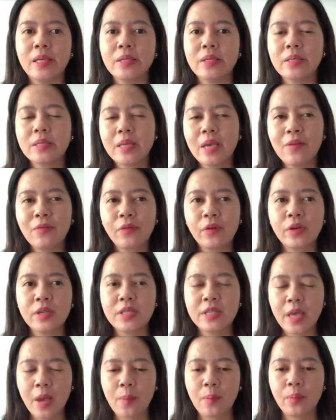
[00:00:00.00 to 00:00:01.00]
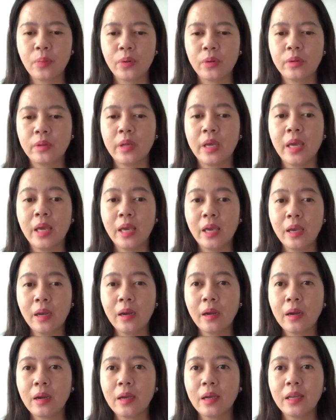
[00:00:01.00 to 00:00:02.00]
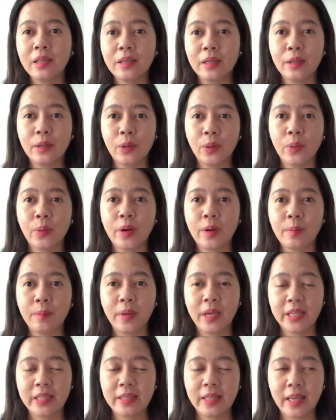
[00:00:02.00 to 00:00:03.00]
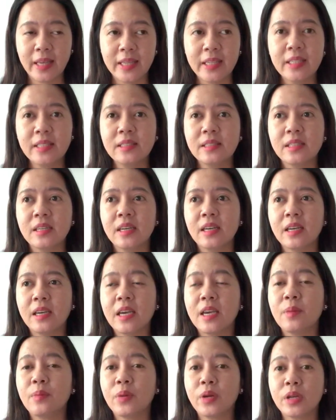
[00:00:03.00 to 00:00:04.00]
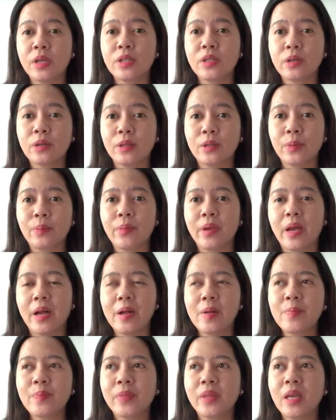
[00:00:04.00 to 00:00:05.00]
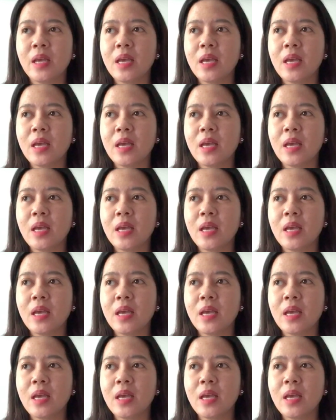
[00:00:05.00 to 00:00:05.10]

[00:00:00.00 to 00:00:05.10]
So say, for example, here in the lower mainland in British Columbia,